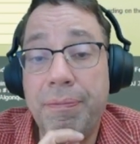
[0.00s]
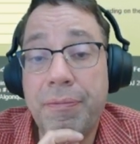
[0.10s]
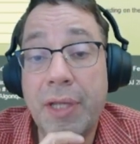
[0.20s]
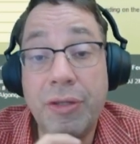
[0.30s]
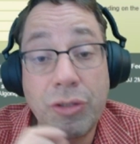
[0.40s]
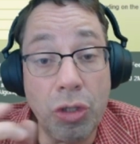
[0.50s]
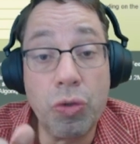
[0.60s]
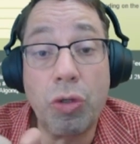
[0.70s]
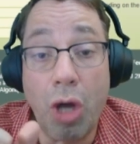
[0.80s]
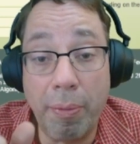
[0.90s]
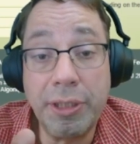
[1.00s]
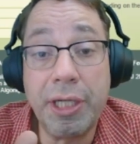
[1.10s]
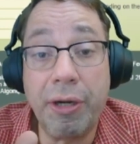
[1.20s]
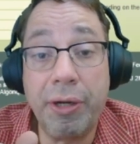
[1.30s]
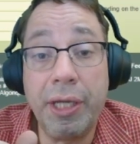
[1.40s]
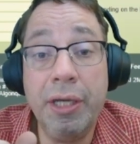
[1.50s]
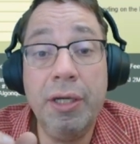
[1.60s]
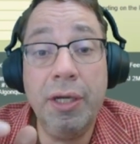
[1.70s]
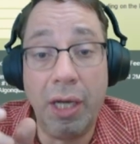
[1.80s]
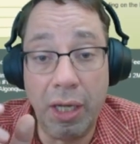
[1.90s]
there's also commentary
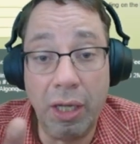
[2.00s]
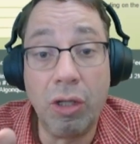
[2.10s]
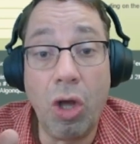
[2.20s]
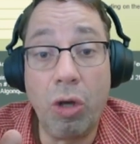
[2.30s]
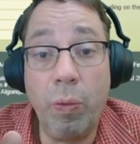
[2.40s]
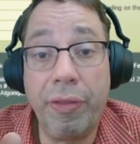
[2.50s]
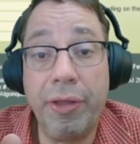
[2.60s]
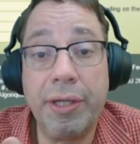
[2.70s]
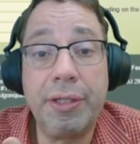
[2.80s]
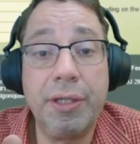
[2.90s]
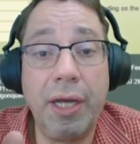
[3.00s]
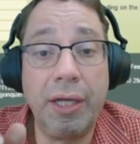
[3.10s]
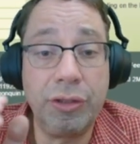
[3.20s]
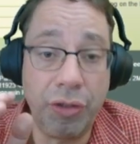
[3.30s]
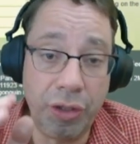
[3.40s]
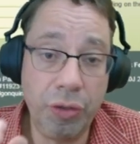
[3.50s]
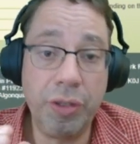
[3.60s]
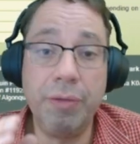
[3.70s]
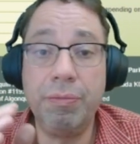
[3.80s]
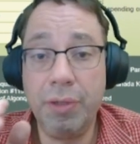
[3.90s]
along with it so that you
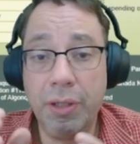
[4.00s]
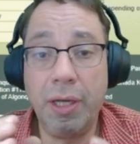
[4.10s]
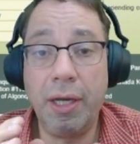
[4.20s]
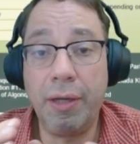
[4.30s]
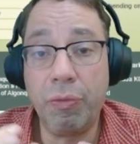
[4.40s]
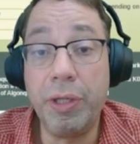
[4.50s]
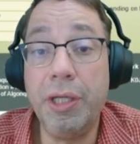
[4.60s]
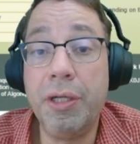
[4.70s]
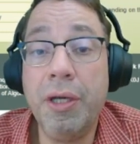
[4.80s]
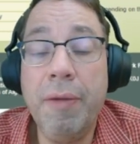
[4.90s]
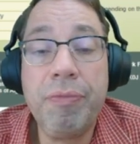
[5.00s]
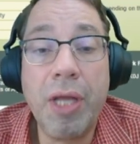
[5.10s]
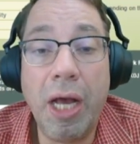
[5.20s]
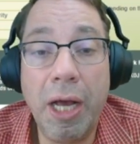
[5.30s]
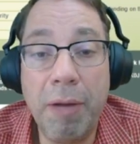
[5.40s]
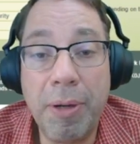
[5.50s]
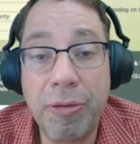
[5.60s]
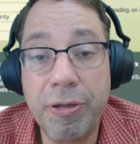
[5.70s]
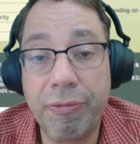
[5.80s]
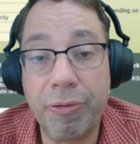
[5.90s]
can read about
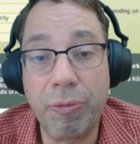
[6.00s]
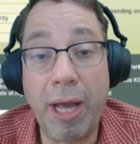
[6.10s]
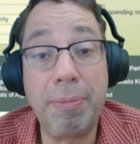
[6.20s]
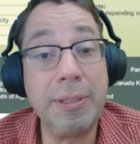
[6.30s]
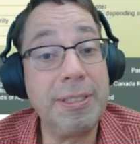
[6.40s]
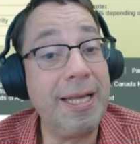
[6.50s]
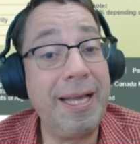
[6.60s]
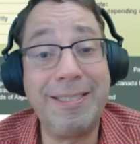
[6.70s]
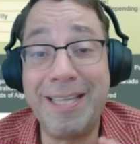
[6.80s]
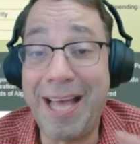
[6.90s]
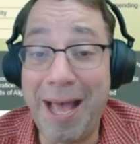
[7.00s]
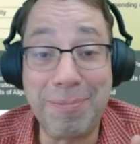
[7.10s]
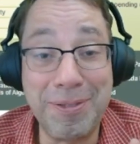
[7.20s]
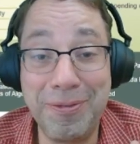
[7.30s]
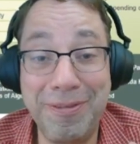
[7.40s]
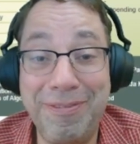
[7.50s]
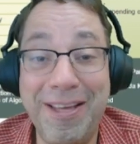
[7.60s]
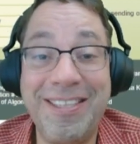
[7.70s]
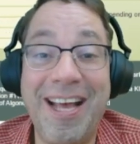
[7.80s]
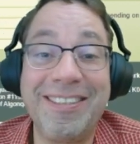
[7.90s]
the different rapids. It's absolutely
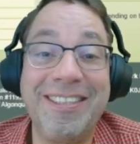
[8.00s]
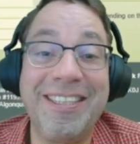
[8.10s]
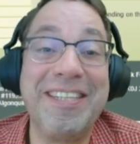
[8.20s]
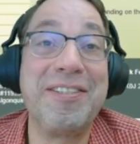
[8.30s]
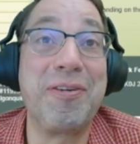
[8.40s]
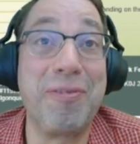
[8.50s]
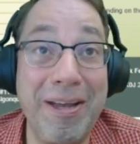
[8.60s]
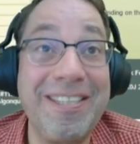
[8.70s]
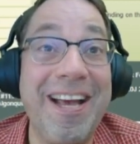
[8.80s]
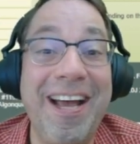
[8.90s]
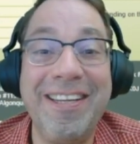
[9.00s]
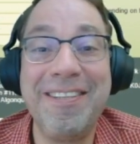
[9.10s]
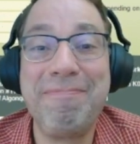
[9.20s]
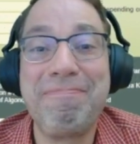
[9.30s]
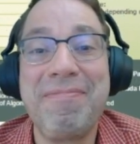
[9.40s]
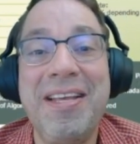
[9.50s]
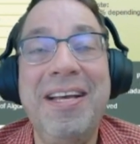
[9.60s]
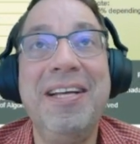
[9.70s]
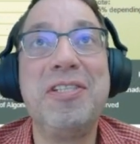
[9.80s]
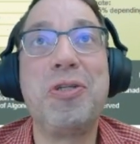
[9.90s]
fantastic. It's a great guide.
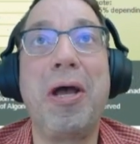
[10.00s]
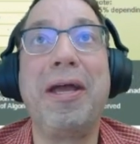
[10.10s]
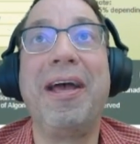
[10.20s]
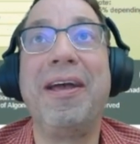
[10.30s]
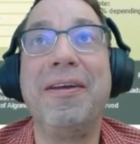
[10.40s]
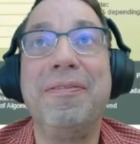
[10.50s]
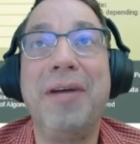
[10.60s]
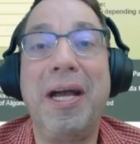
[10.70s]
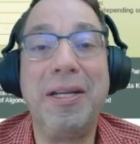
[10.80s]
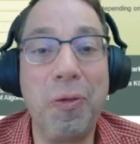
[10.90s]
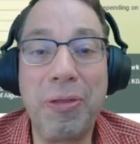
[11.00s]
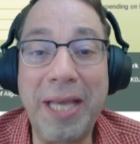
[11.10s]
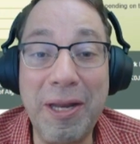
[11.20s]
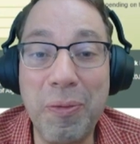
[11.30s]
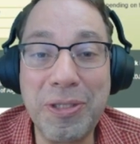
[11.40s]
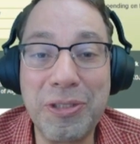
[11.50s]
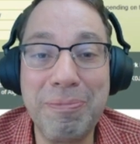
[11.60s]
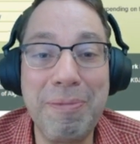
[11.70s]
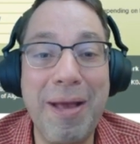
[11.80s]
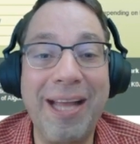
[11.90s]
So I don't think anyone should
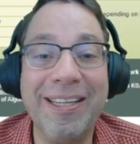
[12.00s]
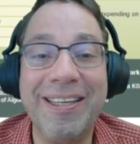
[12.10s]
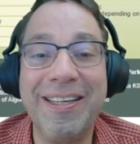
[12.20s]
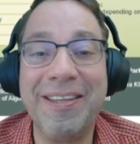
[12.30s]
be paddling